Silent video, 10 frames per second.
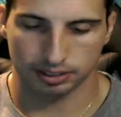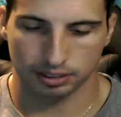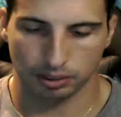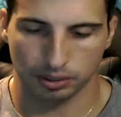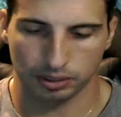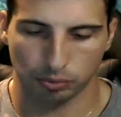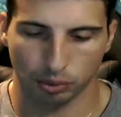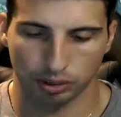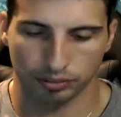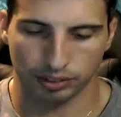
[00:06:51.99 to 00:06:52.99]
You know what?
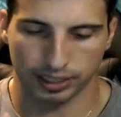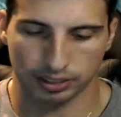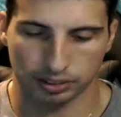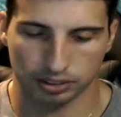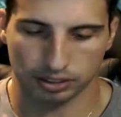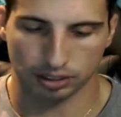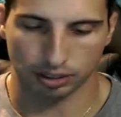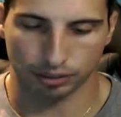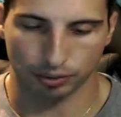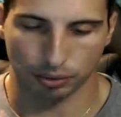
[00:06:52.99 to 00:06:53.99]
Warrior of Light. He's gonna go
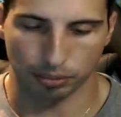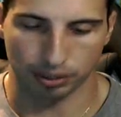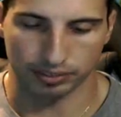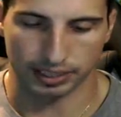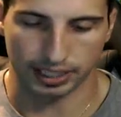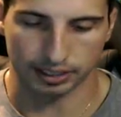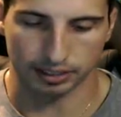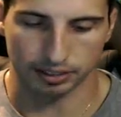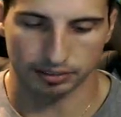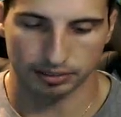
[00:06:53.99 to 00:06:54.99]
for a wave attack
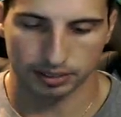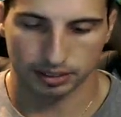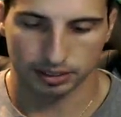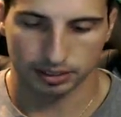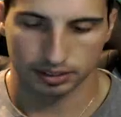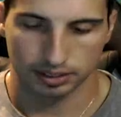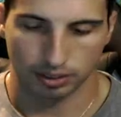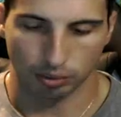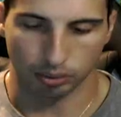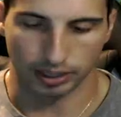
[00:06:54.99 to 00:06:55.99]
here.
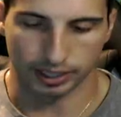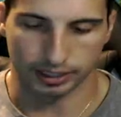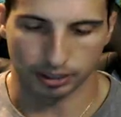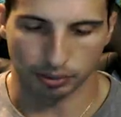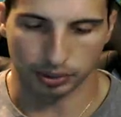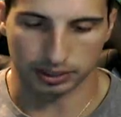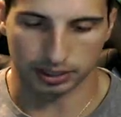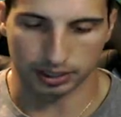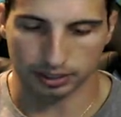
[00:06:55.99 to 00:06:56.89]
We're not gonna risk it.